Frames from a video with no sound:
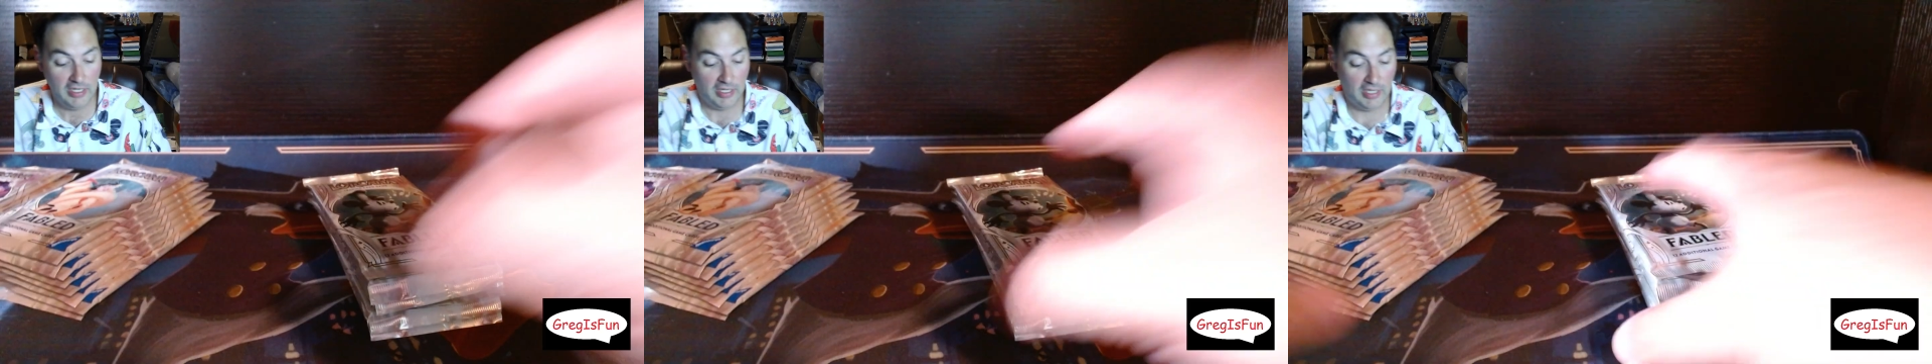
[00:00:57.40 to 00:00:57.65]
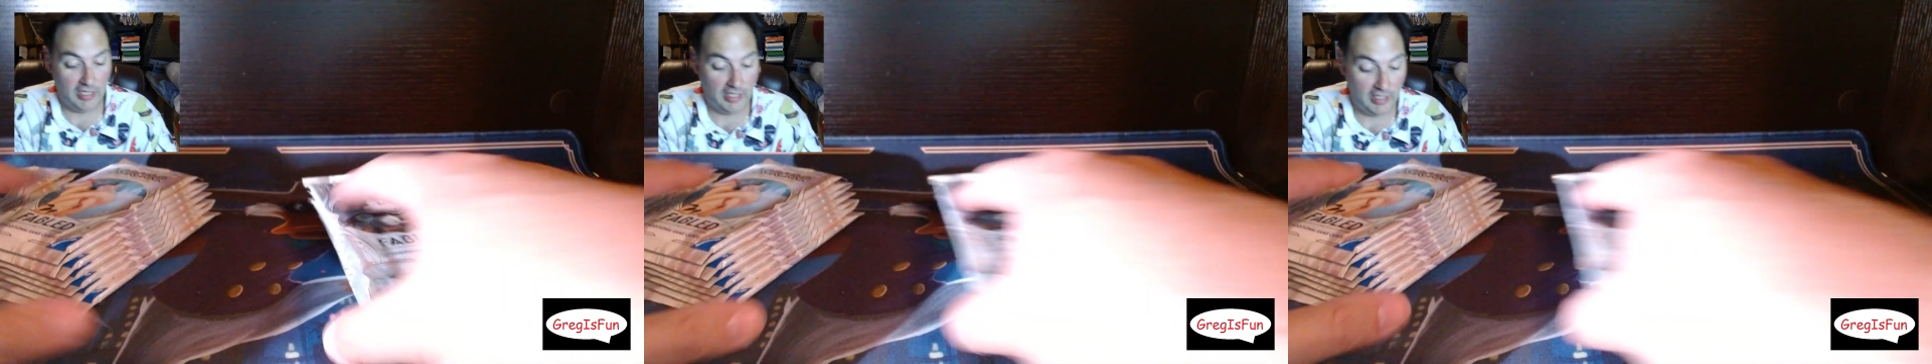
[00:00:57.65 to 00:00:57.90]

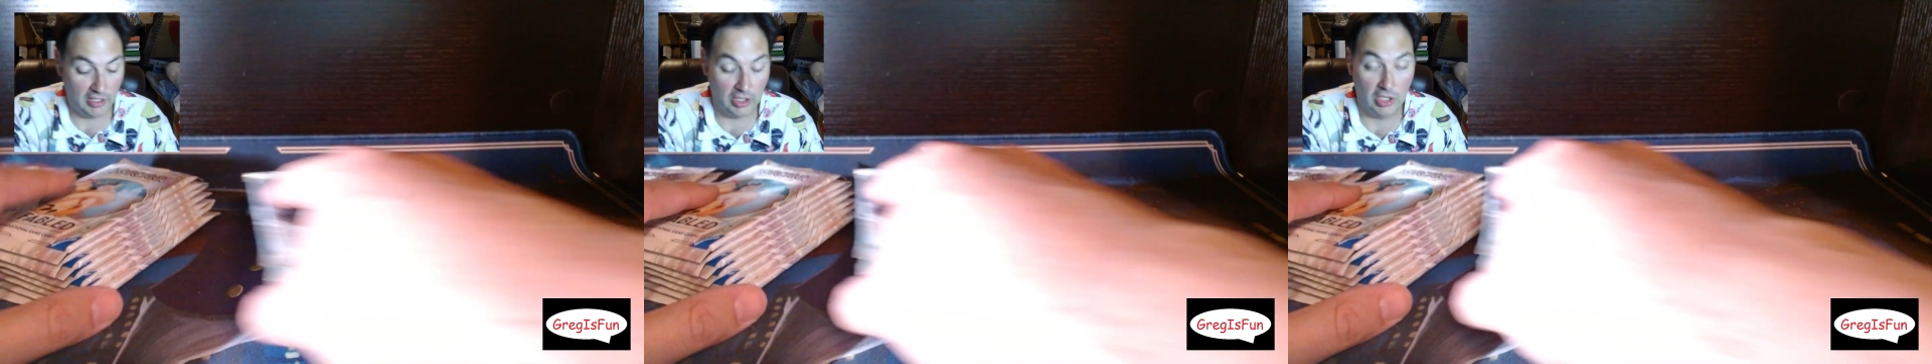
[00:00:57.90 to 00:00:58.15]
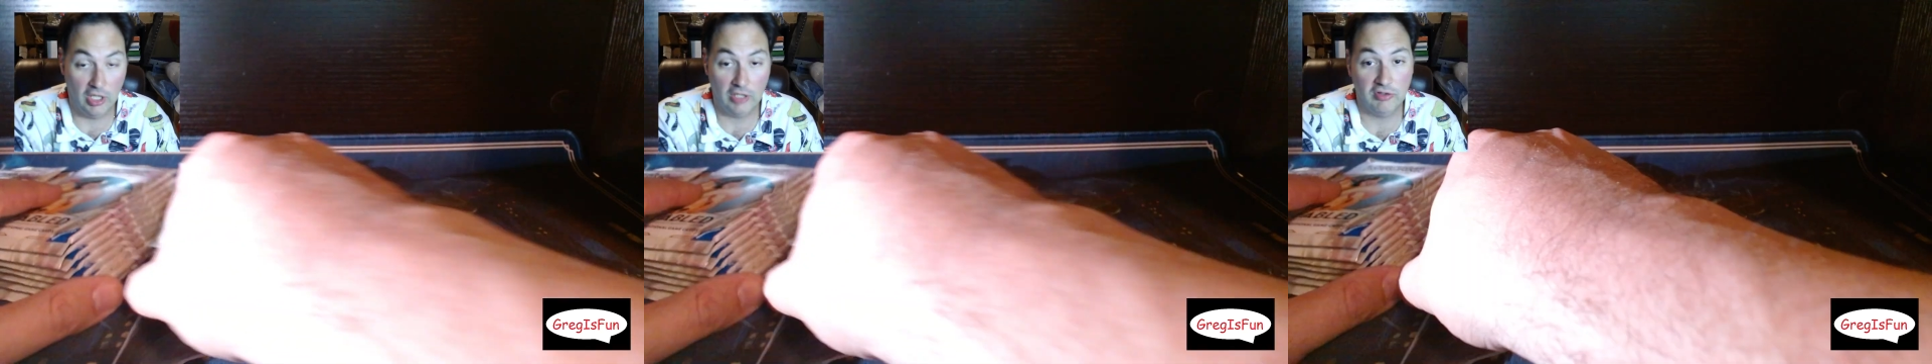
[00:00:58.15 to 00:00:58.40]

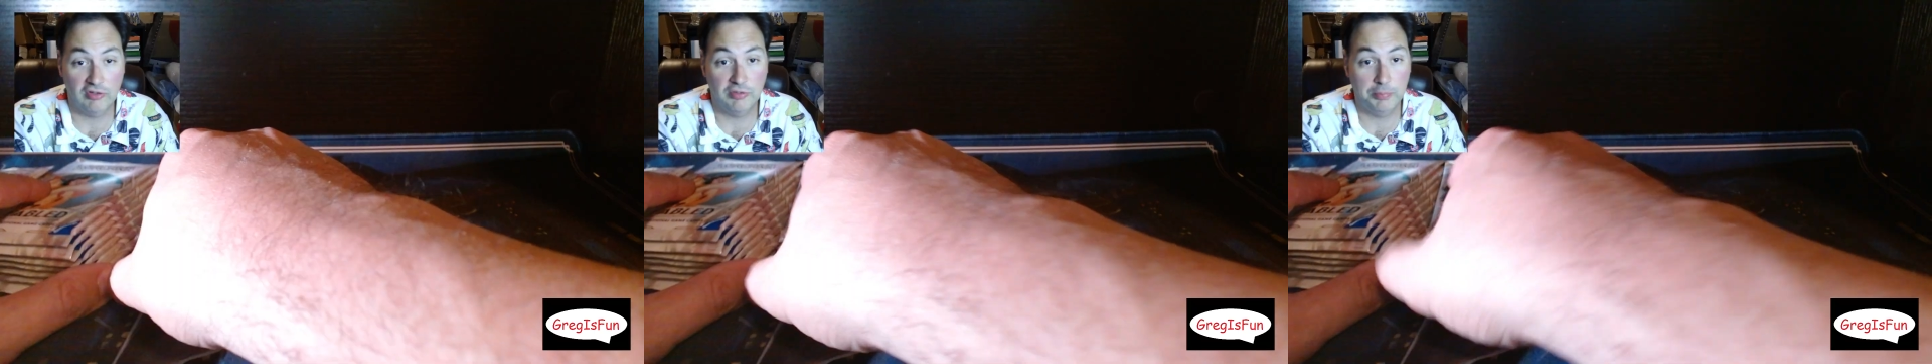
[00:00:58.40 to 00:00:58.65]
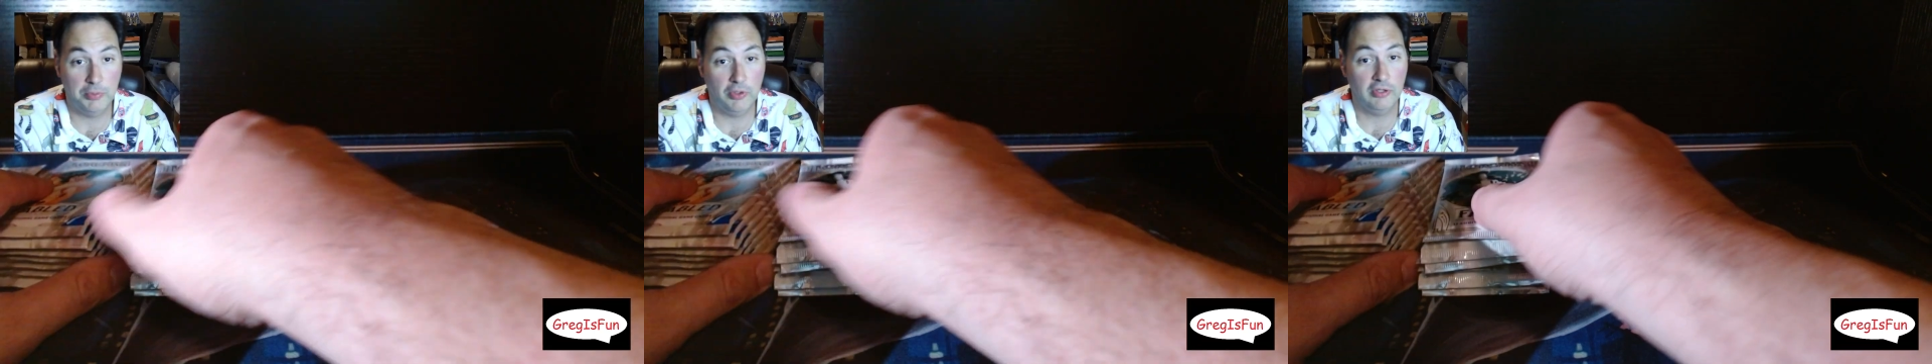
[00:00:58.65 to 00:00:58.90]
Not to
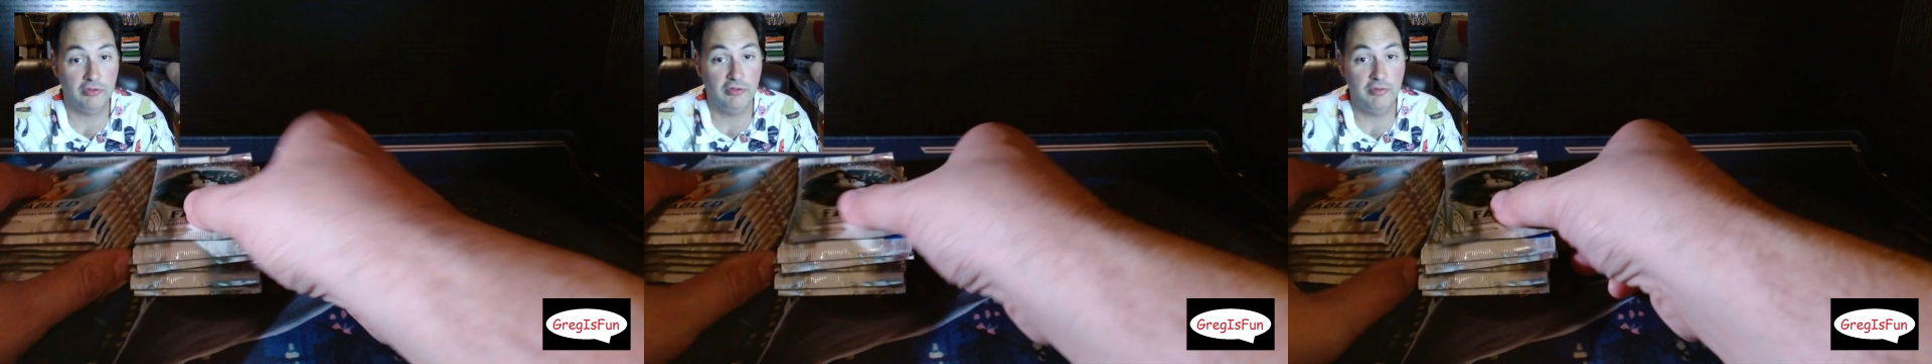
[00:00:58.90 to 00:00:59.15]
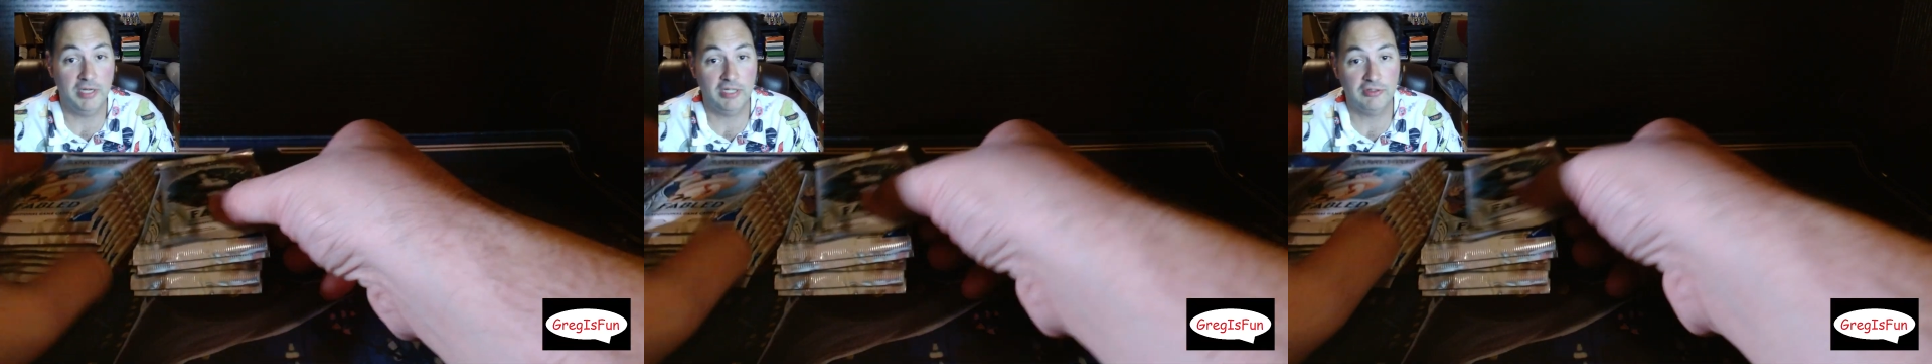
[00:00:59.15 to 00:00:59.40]
spoil too
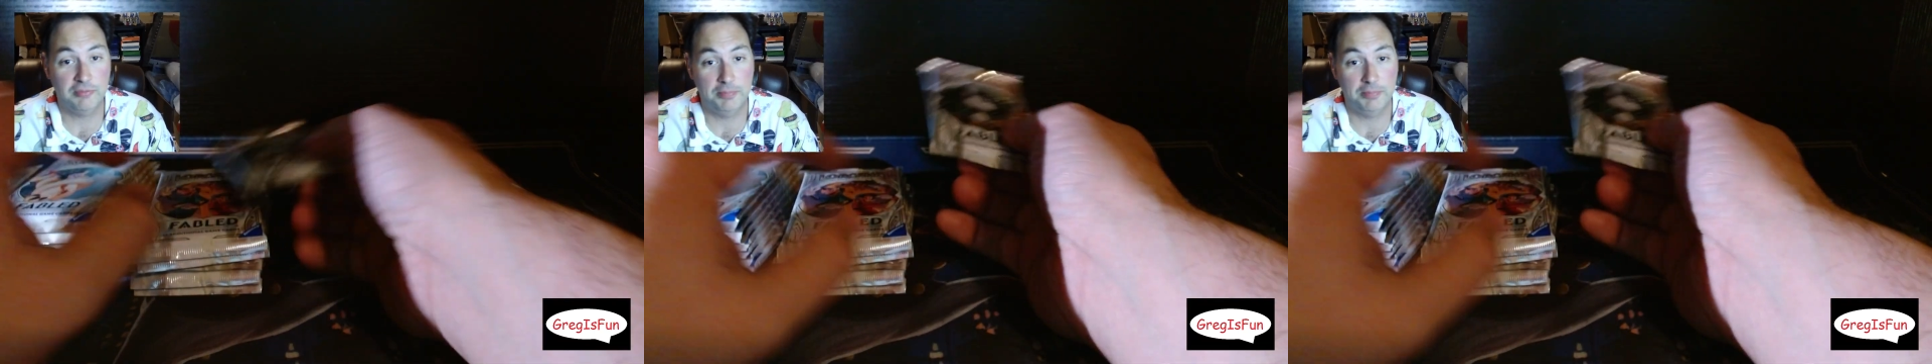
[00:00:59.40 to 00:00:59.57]
much,